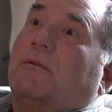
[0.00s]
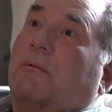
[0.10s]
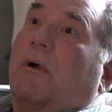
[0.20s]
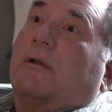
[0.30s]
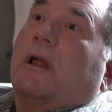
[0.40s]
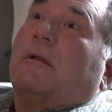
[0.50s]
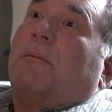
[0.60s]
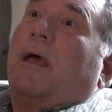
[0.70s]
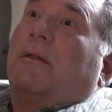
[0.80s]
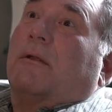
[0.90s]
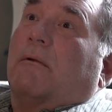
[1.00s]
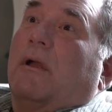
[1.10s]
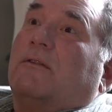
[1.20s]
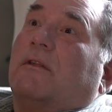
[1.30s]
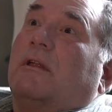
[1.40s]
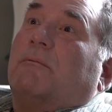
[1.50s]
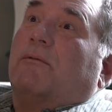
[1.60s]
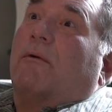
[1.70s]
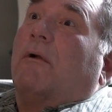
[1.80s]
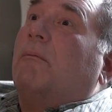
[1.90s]
He walked down the path that Christ laid
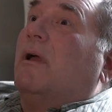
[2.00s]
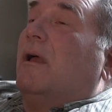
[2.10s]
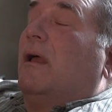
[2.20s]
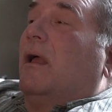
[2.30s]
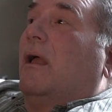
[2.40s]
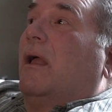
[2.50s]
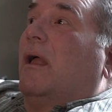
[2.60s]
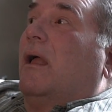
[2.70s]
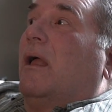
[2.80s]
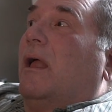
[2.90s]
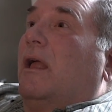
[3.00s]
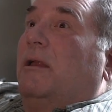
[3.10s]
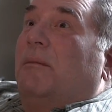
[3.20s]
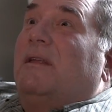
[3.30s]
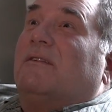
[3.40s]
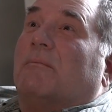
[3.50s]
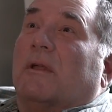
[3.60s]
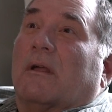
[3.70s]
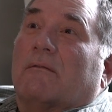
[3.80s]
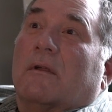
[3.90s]
before him, and he made
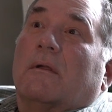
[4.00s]
something of it.